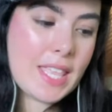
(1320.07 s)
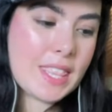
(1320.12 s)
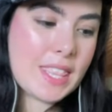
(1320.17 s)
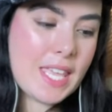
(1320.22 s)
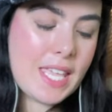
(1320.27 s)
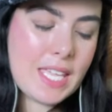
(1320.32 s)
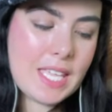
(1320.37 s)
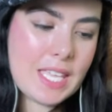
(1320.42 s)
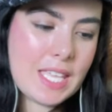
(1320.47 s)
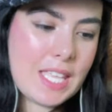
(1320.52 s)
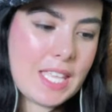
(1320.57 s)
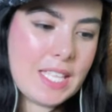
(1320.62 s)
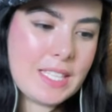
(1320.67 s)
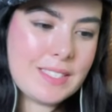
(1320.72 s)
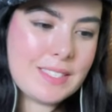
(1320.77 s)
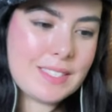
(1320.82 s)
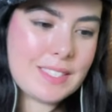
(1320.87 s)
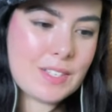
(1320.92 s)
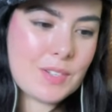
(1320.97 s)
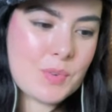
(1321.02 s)
think
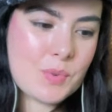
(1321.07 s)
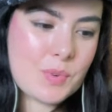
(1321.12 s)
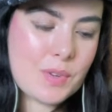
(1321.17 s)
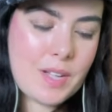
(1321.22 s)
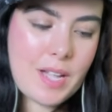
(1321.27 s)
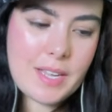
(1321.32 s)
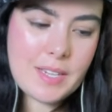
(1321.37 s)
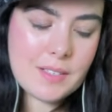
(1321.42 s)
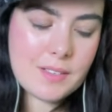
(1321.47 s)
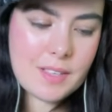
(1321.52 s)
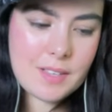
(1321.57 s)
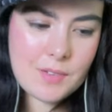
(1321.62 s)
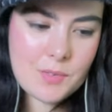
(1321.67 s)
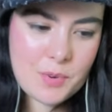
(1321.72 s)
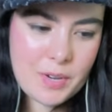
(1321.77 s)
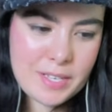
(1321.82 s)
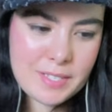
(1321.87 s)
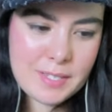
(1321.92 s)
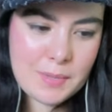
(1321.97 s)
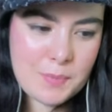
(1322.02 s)
it's kind of
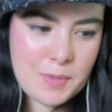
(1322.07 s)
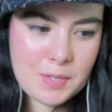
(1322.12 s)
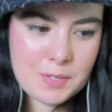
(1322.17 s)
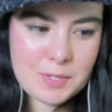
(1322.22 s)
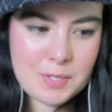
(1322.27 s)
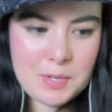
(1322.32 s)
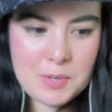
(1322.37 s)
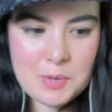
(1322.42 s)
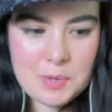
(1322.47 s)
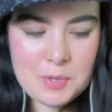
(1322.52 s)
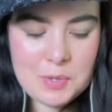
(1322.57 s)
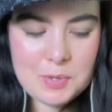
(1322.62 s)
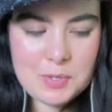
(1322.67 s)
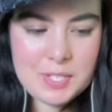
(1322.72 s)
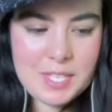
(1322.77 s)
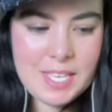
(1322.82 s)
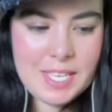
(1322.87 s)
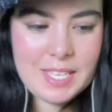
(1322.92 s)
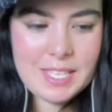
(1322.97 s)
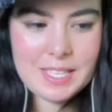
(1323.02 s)
crazy because, you know, you
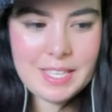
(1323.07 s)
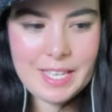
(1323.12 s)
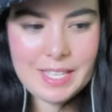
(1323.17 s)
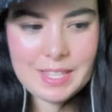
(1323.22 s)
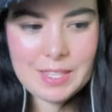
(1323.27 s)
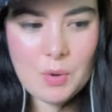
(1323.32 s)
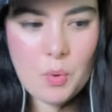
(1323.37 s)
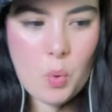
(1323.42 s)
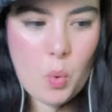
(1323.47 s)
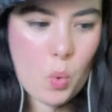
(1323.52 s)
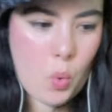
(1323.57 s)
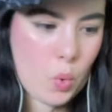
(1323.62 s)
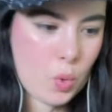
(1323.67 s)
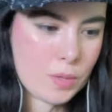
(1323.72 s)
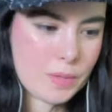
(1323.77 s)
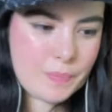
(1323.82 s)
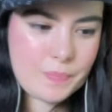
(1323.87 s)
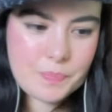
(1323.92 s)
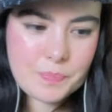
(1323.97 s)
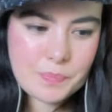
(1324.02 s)
see like the
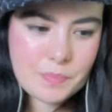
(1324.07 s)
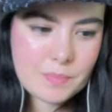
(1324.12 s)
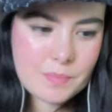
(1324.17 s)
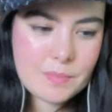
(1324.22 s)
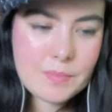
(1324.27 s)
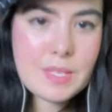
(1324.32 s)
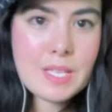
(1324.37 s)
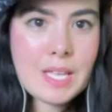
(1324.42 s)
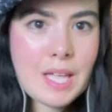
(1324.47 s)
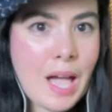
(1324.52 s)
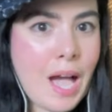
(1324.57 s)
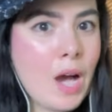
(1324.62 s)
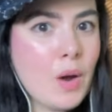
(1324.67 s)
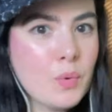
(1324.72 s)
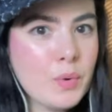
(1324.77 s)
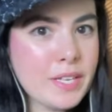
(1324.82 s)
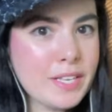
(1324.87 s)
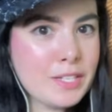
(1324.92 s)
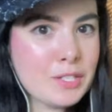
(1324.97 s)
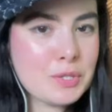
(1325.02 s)
whole,
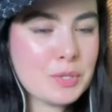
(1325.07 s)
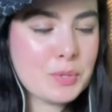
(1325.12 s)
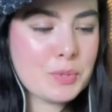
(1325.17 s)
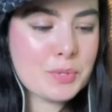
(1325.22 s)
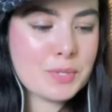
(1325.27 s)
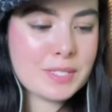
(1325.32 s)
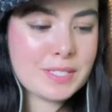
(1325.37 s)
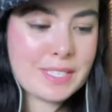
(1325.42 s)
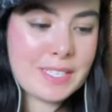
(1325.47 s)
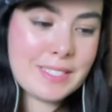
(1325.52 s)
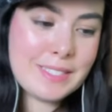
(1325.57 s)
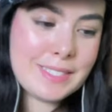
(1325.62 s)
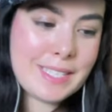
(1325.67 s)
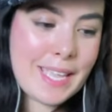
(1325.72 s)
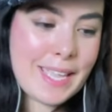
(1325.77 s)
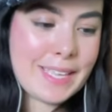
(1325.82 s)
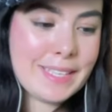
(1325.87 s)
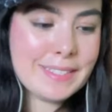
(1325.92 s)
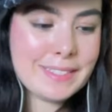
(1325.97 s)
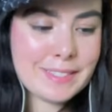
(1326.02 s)
how it is these
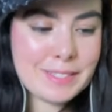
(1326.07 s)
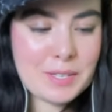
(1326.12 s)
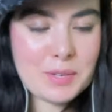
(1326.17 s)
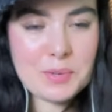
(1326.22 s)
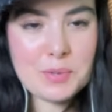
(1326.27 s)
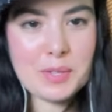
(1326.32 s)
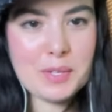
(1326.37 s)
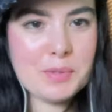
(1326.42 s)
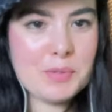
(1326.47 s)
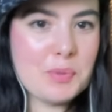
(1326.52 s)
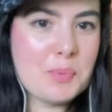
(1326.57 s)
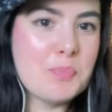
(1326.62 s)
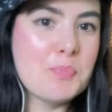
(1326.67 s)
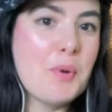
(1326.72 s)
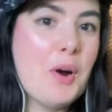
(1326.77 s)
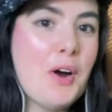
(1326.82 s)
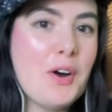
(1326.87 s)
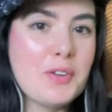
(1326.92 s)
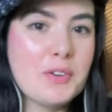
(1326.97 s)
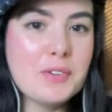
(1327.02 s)
days, you know, the
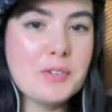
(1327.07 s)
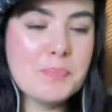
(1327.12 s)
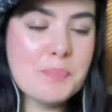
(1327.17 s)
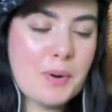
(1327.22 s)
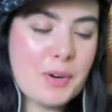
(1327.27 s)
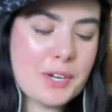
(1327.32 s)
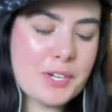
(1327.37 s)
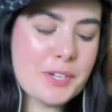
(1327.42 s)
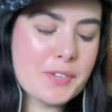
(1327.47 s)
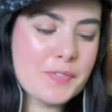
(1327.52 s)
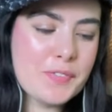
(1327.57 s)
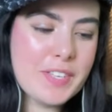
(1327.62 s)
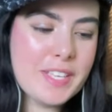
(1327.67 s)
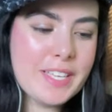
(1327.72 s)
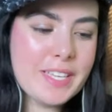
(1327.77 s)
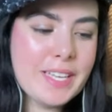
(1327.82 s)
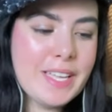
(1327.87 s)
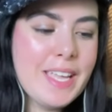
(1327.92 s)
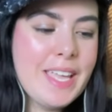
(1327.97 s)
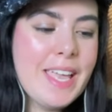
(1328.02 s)
modern part of
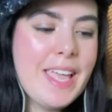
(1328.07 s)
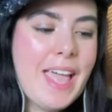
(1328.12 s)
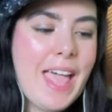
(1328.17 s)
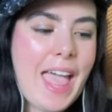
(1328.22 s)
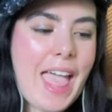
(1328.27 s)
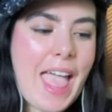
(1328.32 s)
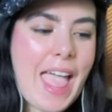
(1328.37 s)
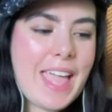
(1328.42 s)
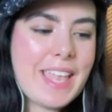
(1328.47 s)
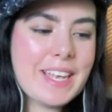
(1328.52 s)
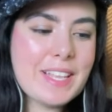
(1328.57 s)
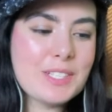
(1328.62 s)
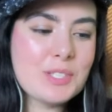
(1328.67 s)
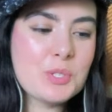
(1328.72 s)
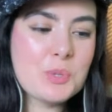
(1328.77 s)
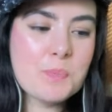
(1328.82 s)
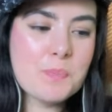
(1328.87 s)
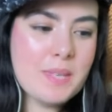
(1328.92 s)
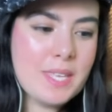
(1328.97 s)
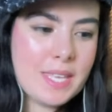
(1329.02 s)
it. And
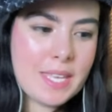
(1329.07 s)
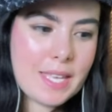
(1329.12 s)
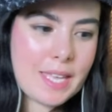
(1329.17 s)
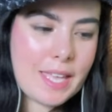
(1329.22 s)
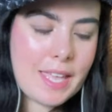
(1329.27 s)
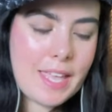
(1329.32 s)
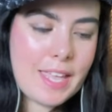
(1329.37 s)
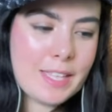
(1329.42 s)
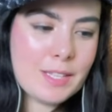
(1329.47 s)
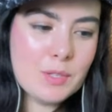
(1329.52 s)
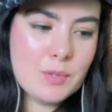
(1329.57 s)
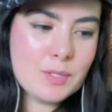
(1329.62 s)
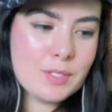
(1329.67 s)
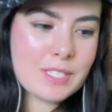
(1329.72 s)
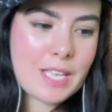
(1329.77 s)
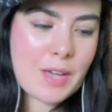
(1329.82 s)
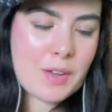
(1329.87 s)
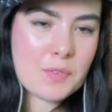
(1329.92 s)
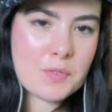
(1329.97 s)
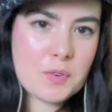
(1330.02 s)
to me, it
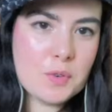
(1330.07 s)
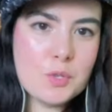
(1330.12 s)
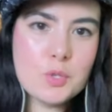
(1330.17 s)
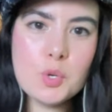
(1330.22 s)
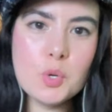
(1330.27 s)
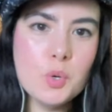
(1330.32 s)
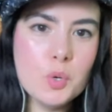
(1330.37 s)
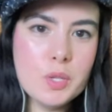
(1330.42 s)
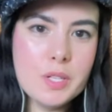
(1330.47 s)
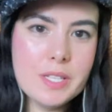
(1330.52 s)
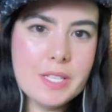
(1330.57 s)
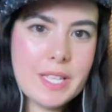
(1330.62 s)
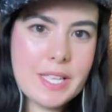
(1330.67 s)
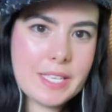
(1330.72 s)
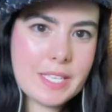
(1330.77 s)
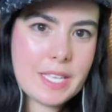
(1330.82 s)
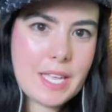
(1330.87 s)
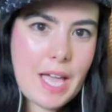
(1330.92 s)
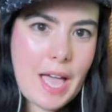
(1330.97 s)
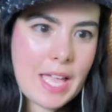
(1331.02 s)
looks out of control.
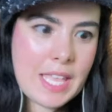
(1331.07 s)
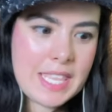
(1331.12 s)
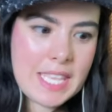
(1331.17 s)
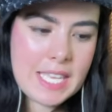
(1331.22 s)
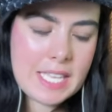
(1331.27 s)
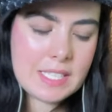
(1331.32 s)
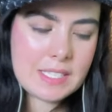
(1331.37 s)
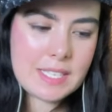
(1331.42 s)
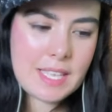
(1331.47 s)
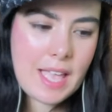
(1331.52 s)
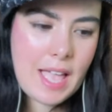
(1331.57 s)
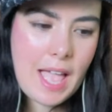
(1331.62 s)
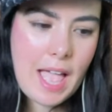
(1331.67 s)
Like, I think it's